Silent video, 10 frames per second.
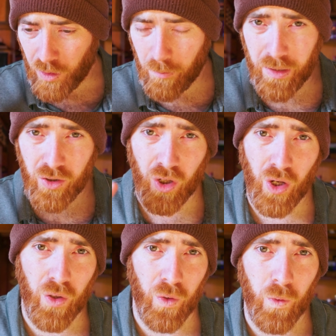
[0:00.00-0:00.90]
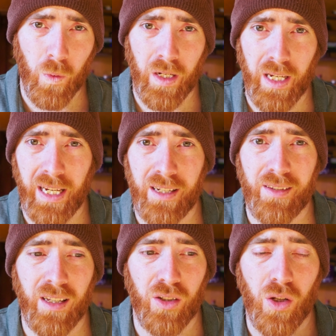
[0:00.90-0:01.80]
Number two
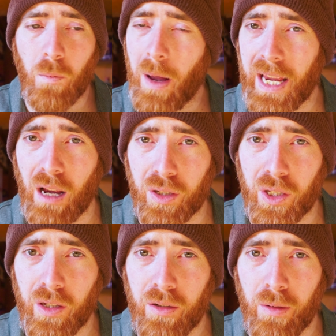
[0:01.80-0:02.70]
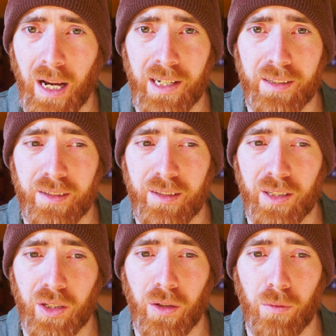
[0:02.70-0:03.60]
is that you may have a queue, and
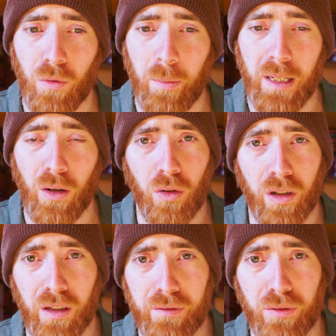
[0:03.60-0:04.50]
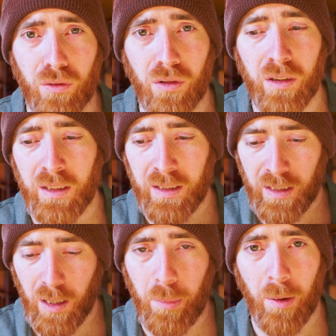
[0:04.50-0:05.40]
the queue will be longer for
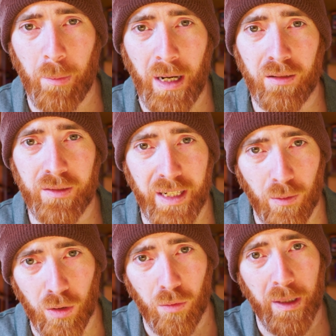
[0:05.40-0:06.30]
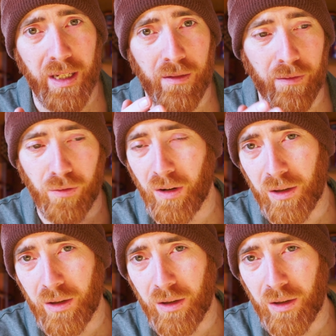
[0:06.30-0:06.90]
a pump out than it will be for